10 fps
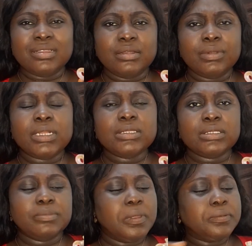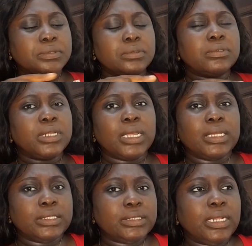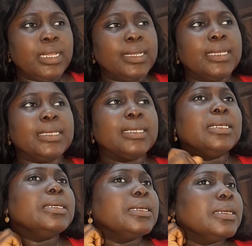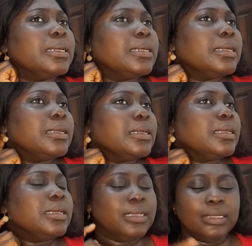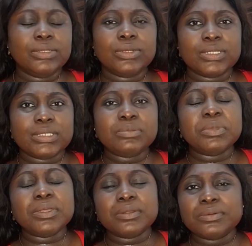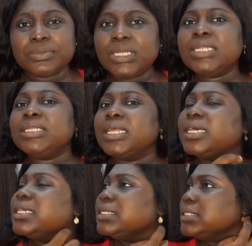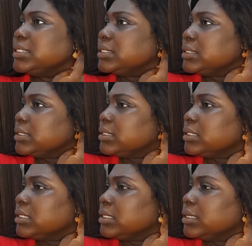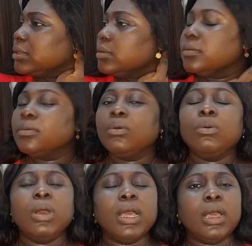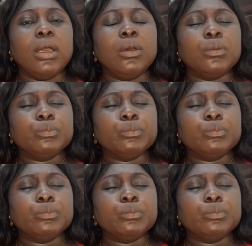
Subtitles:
it really smells so nice. Like, it does smell really nice. Wow.